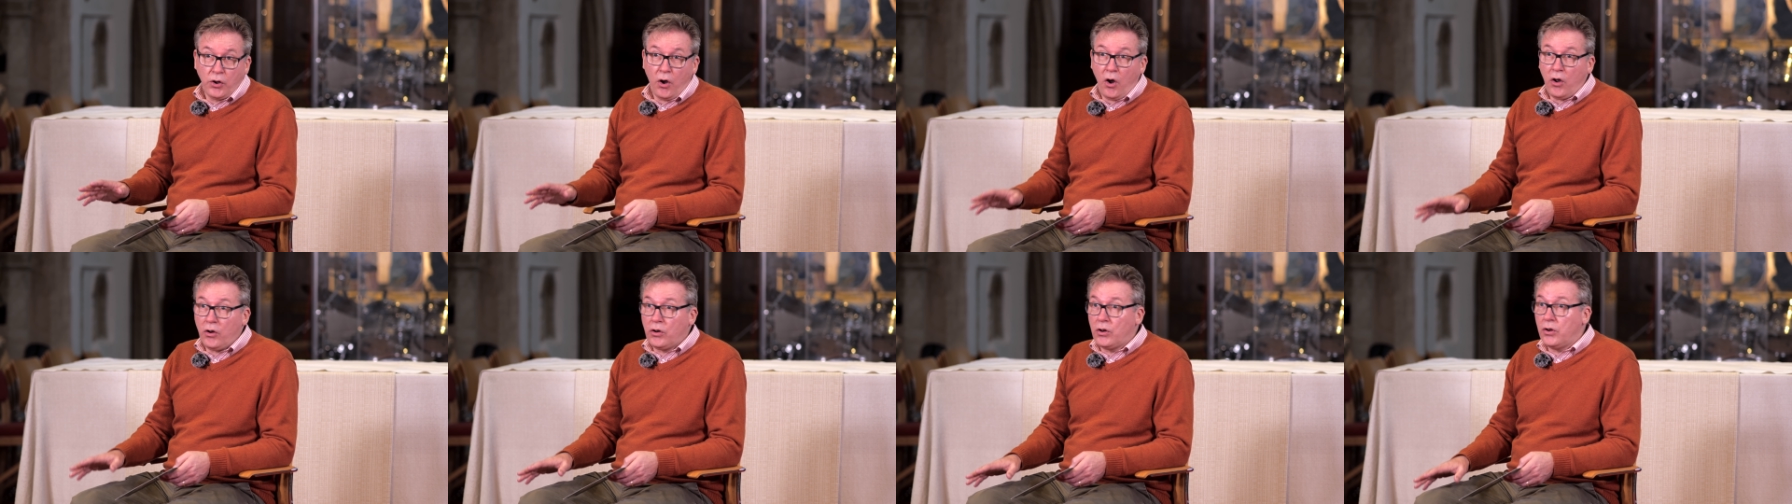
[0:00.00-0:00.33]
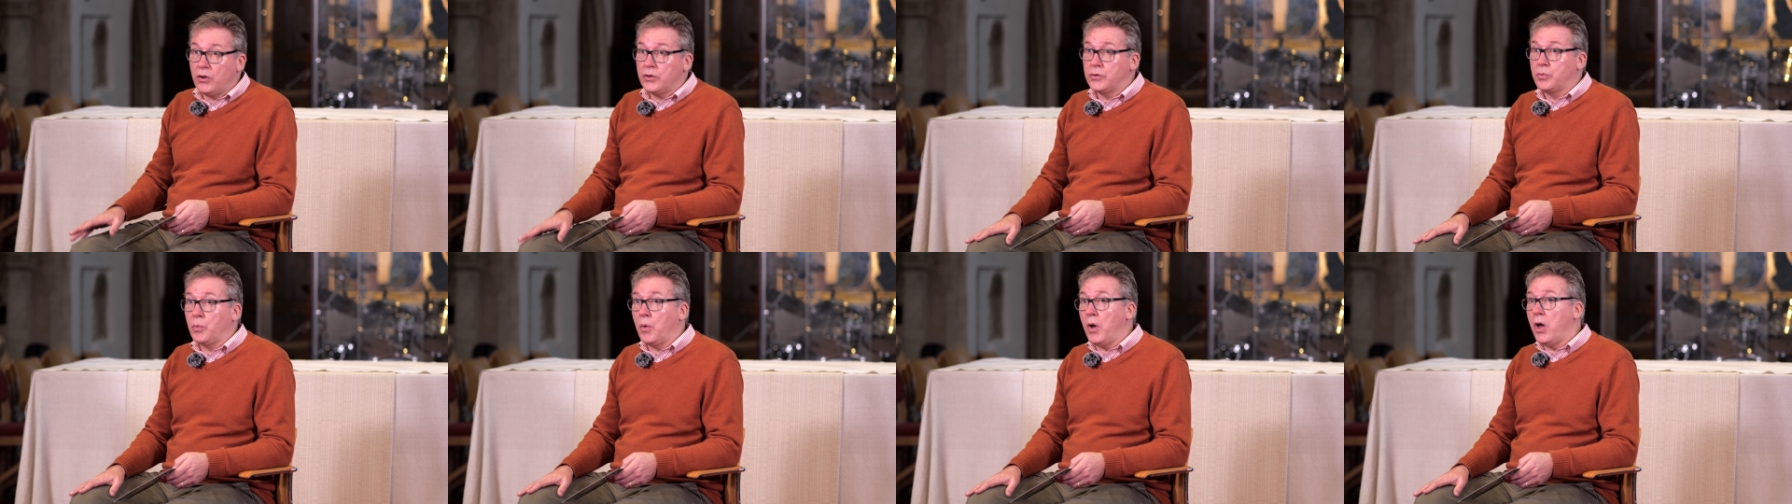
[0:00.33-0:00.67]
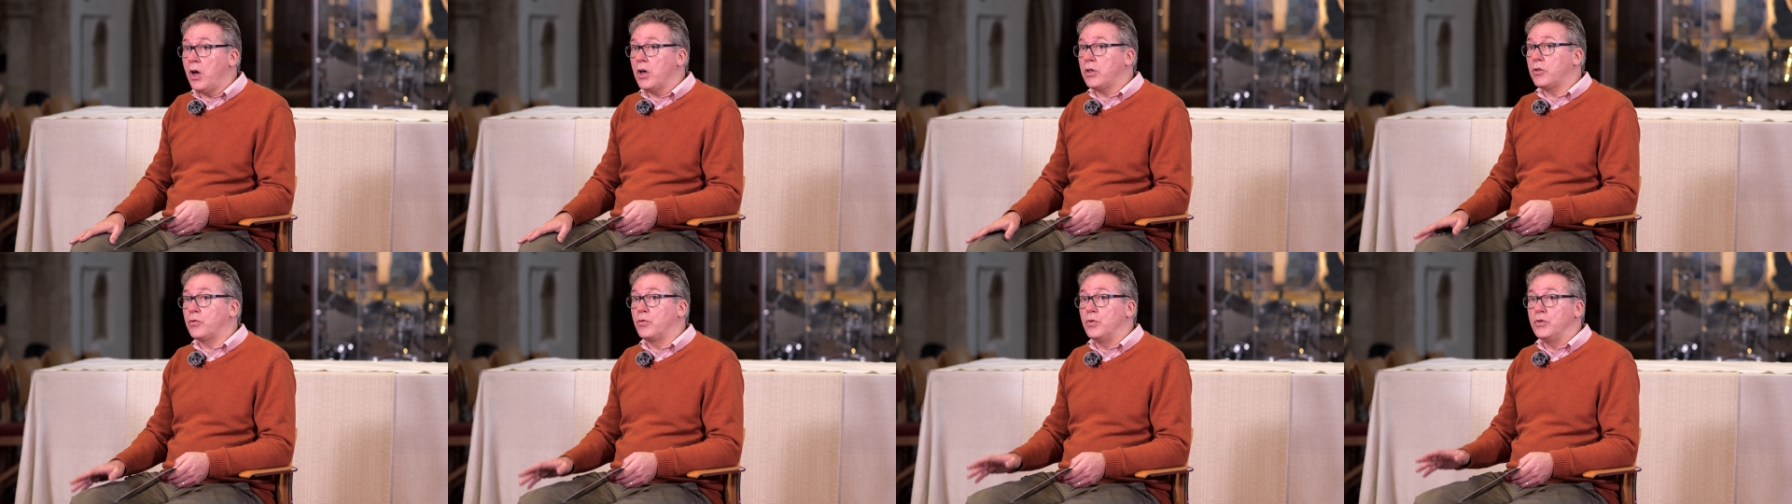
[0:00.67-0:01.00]
toddlers'
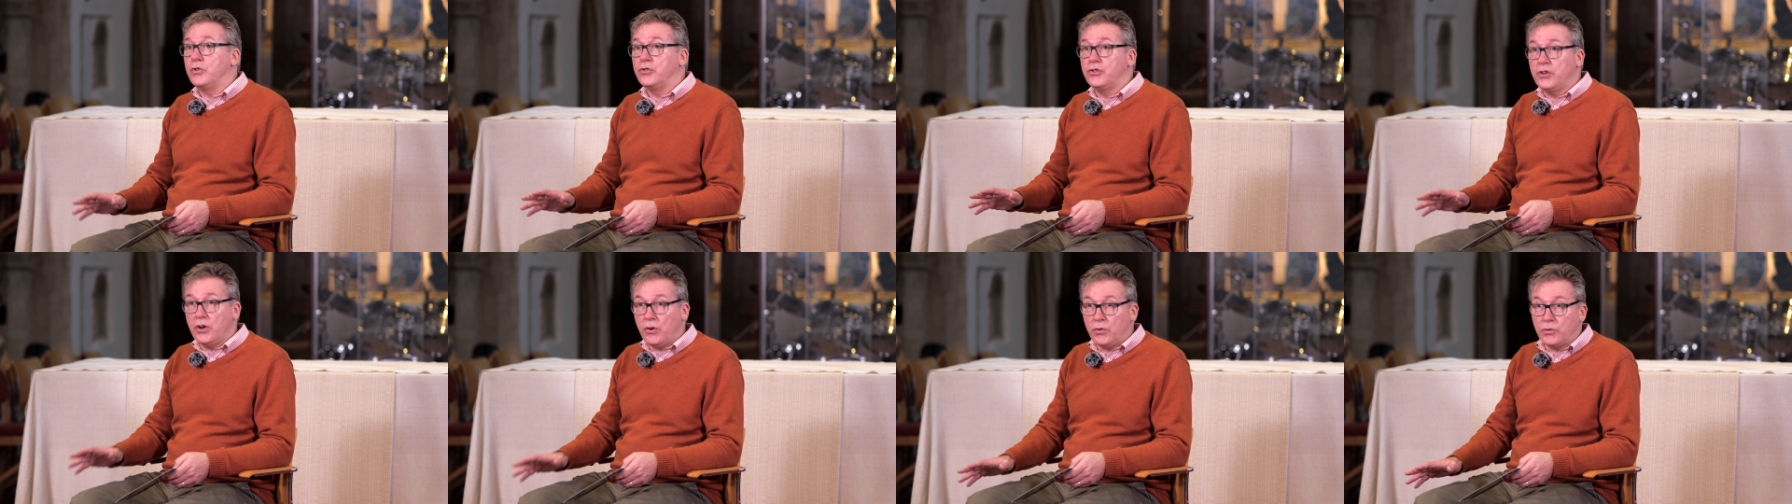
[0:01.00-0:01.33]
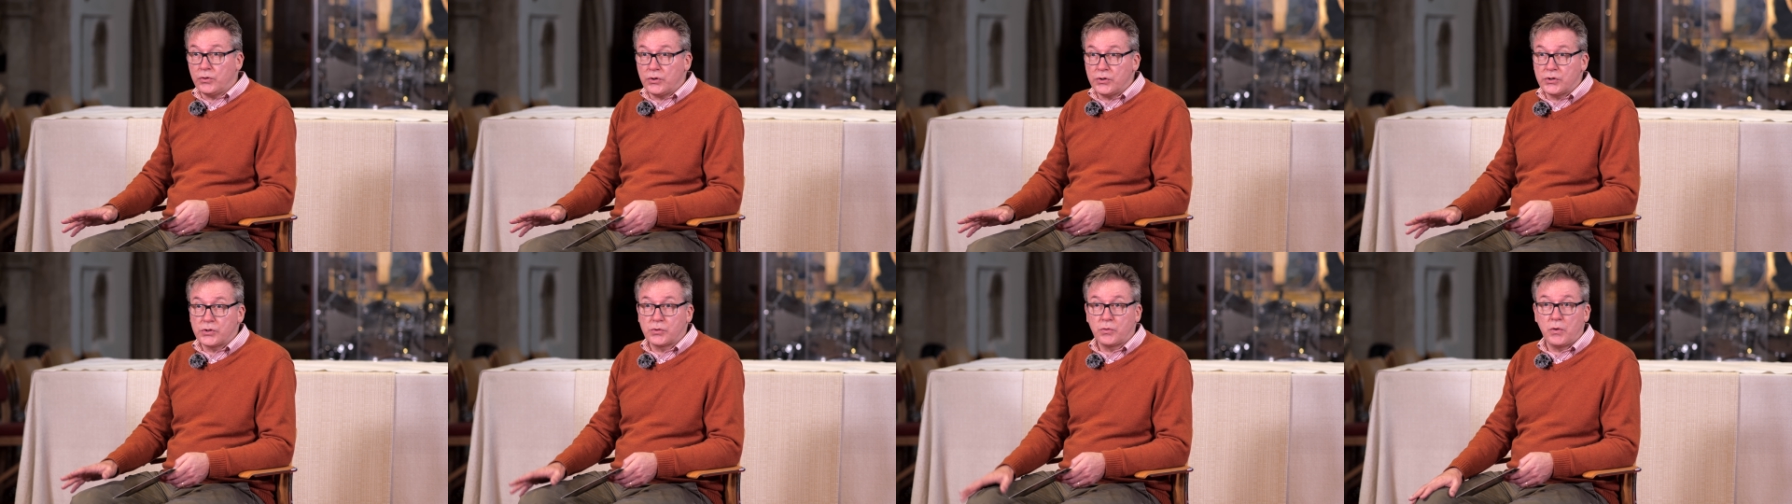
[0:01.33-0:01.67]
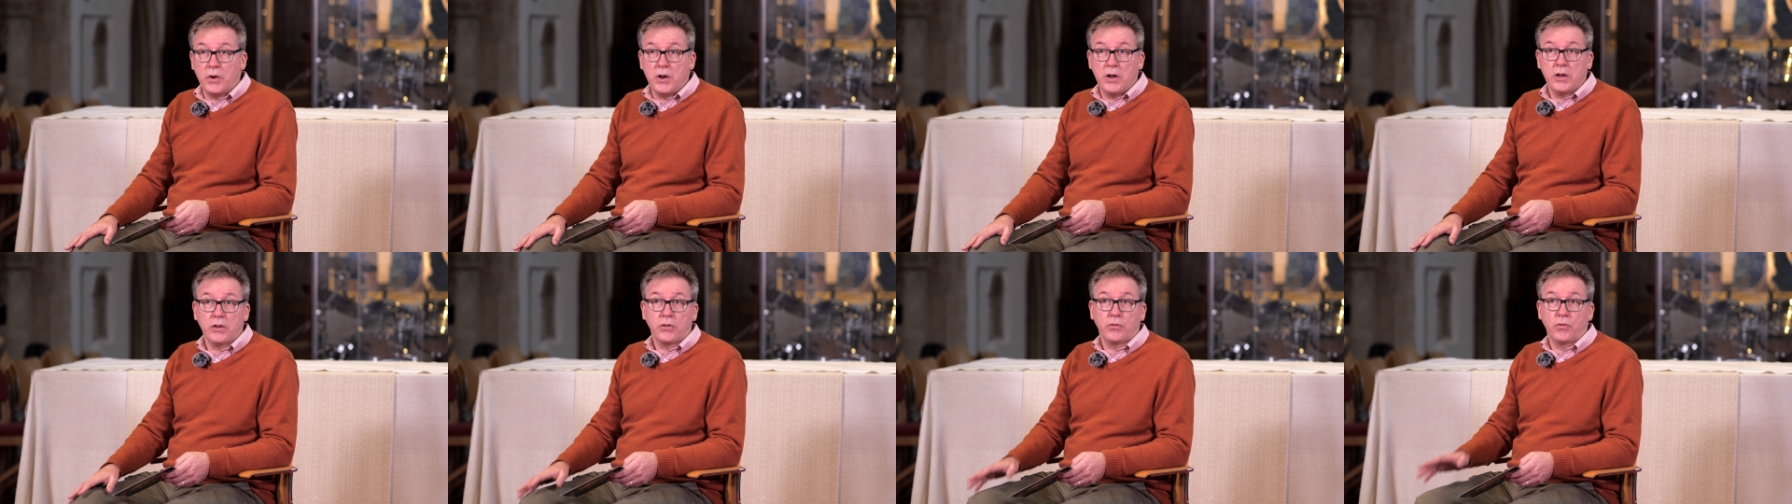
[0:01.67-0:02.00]
work, through children's
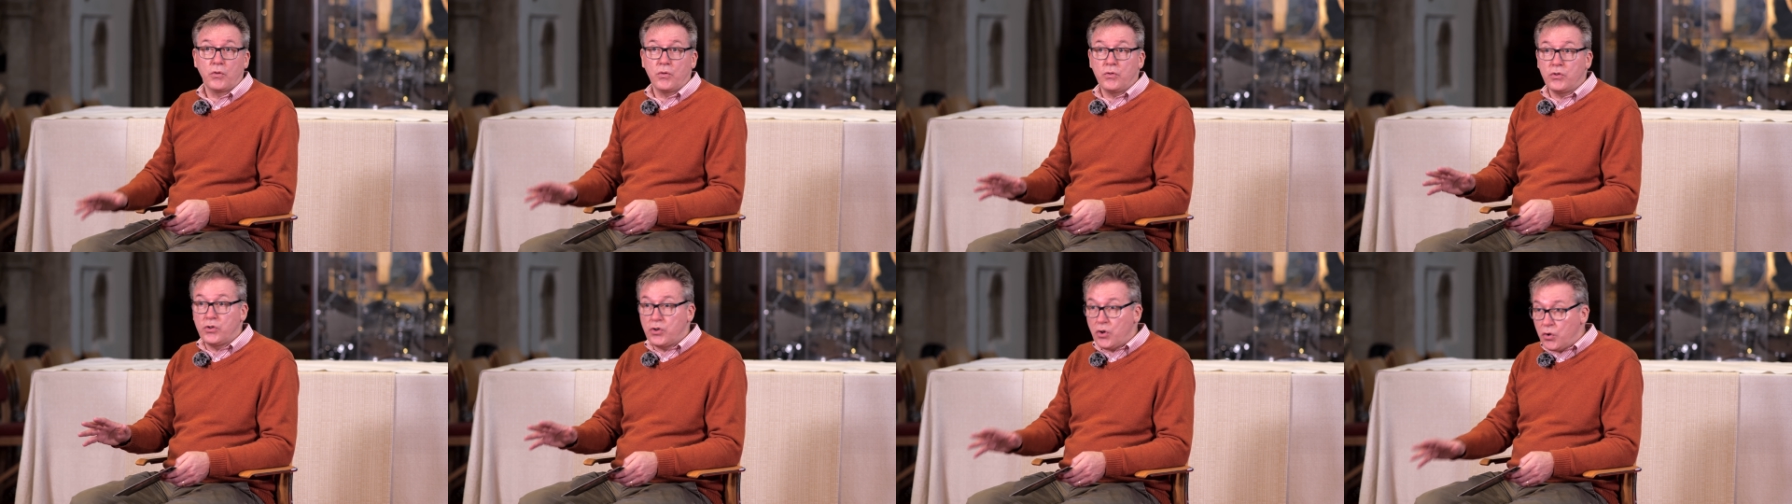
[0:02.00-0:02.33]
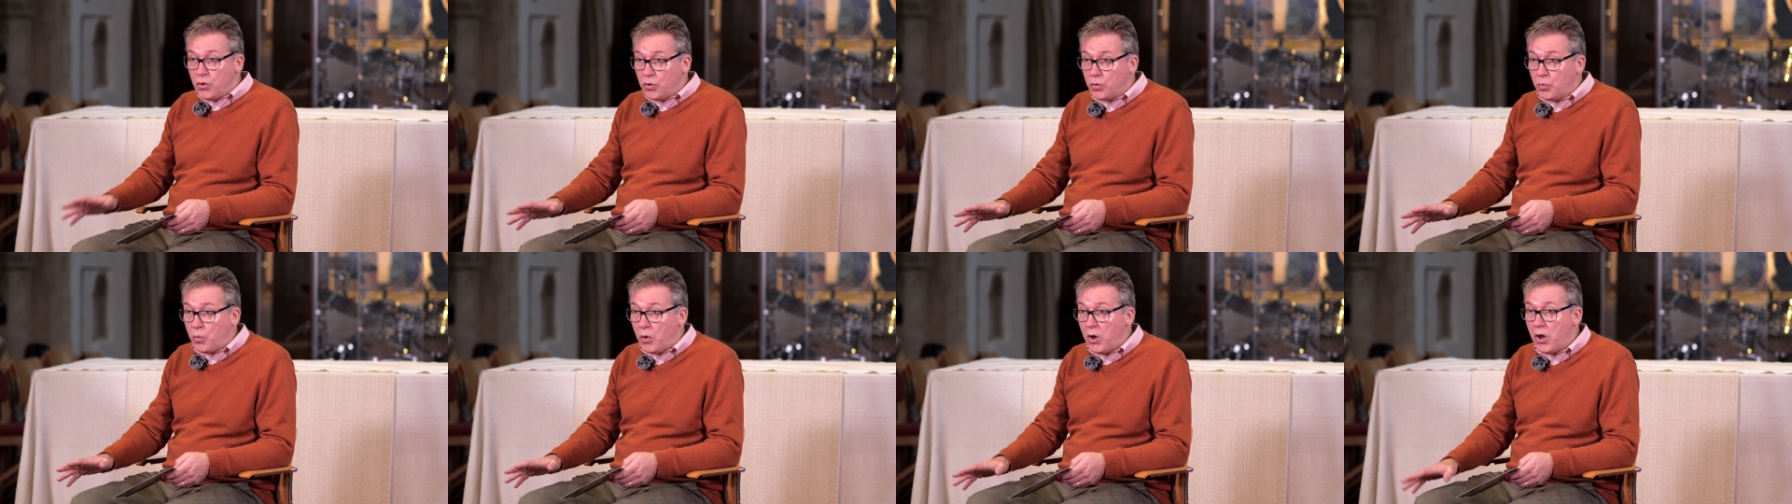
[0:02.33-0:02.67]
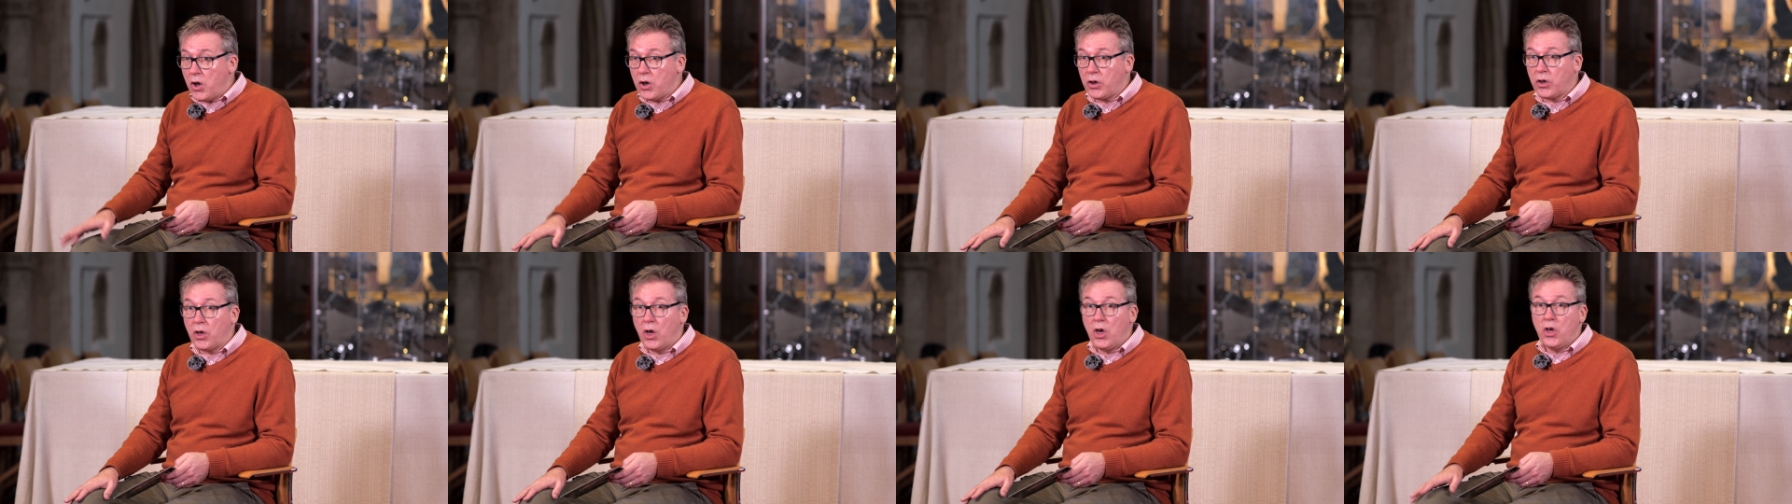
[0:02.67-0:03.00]
work, through youth
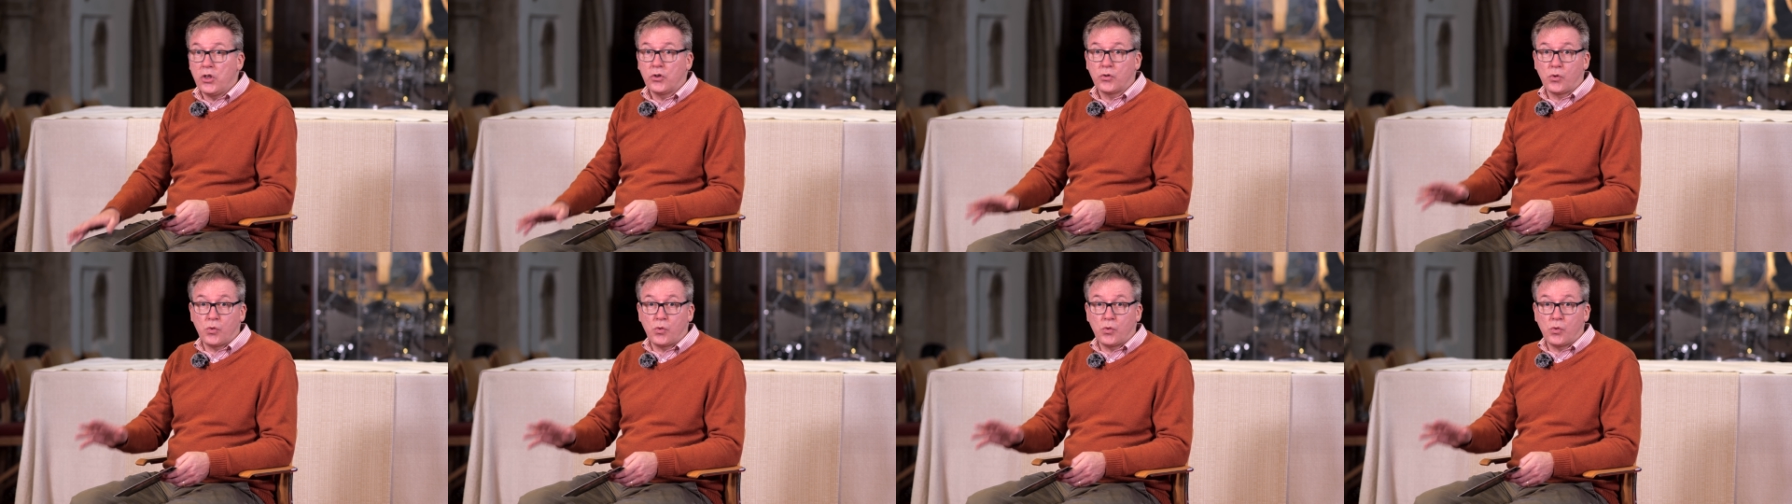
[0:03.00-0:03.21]
work,